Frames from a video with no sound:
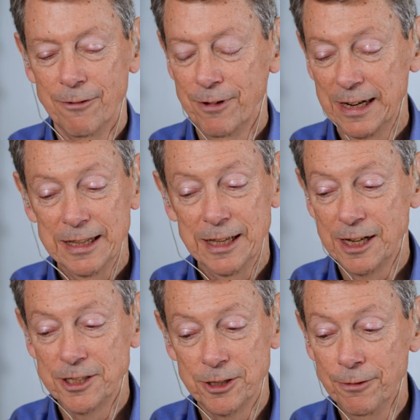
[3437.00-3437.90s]
frankly,
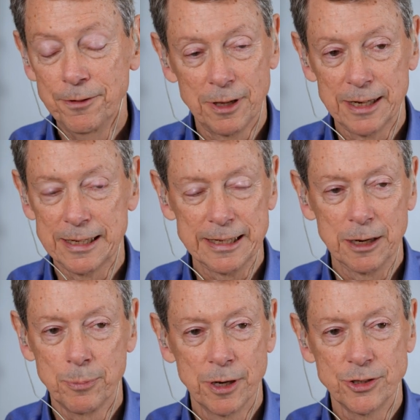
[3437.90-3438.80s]
I still feel like I
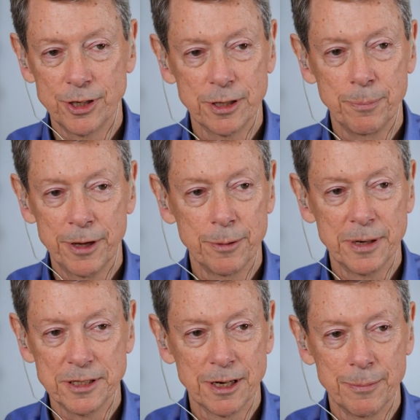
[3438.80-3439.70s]
got punched in the pit of
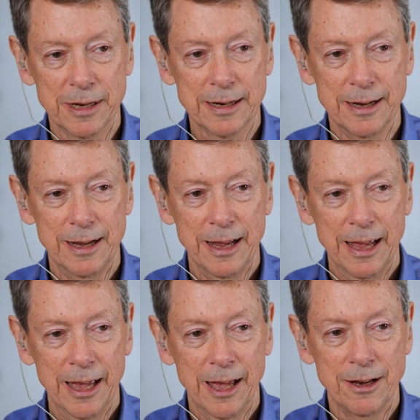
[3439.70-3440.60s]
my stomach,
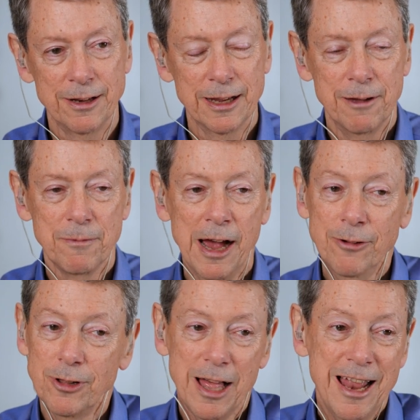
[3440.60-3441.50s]
and I
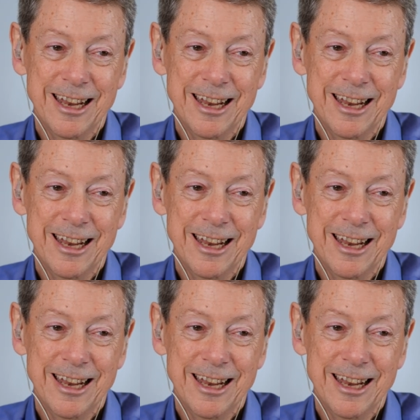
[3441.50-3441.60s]
have a lot.